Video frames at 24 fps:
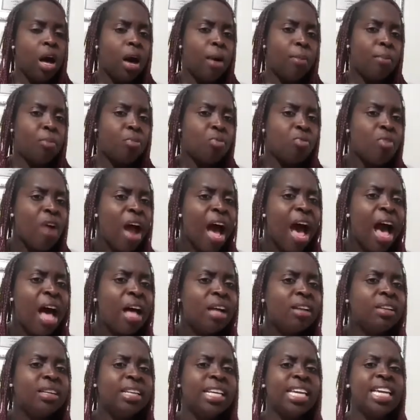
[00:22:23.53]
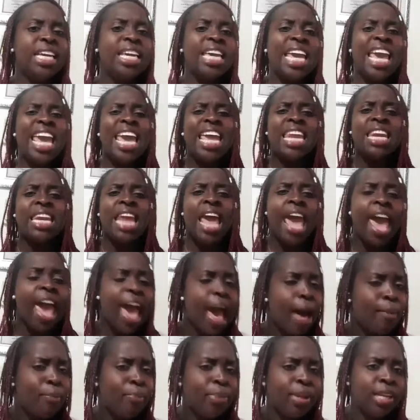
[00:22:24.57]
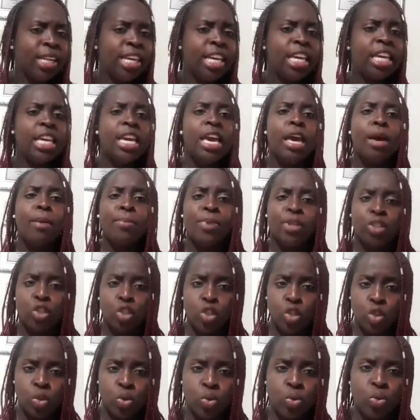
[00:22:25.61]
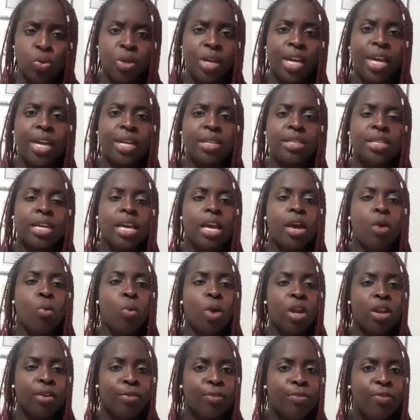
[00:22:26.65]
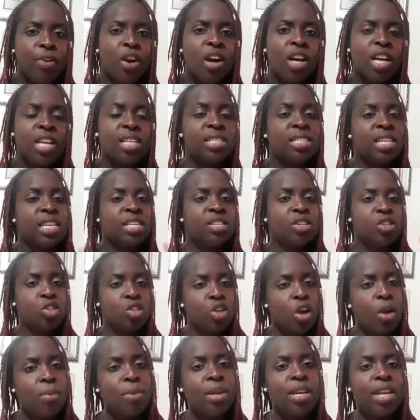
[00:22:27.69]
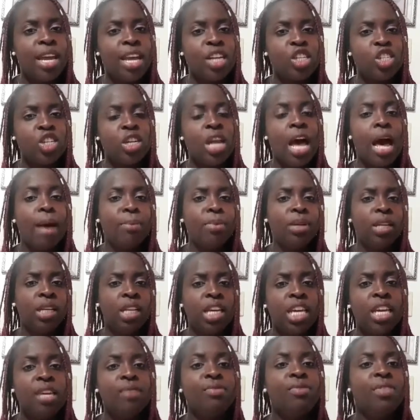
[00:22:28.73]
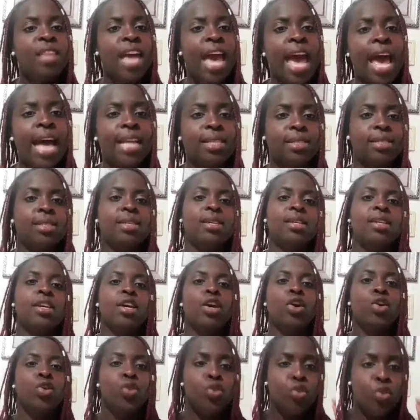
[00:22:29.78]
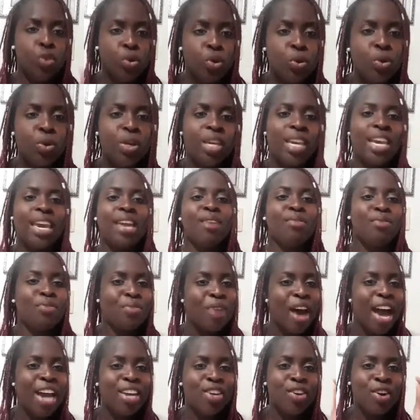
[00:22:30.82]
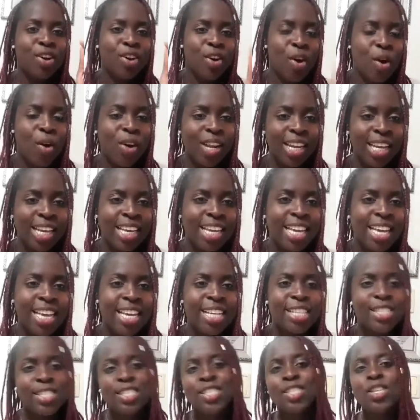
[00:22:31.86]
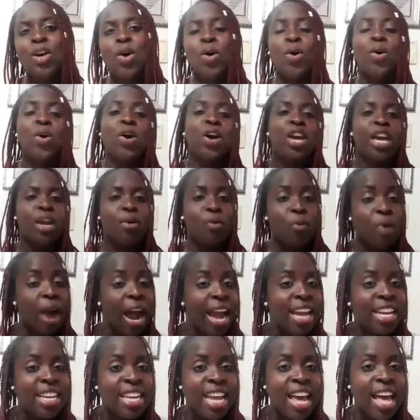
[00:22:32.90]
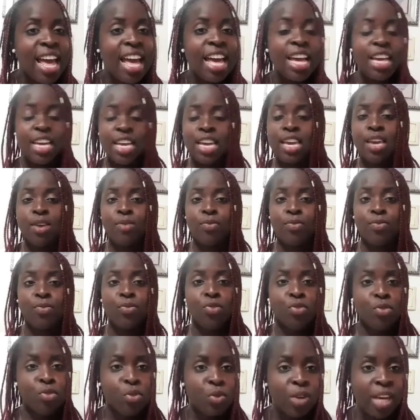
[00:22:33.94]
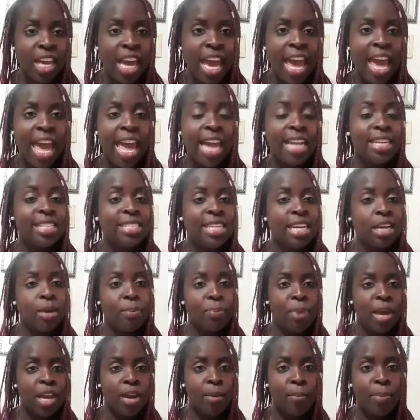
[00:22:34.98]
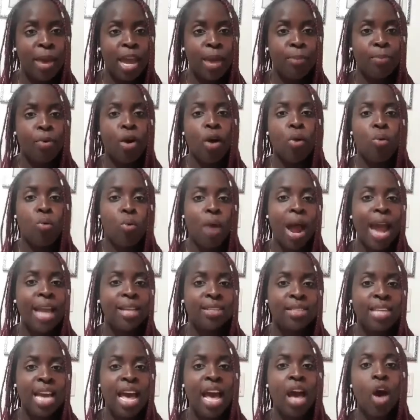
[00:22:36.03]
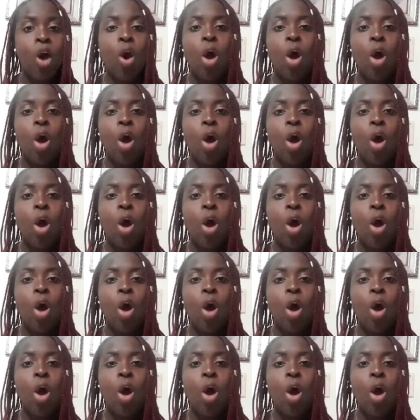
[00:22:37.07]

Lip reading: proudly and happily pursue it with a focus and determination. I believe that you can find your calling. So right now, if you can, take a pen and paper, write down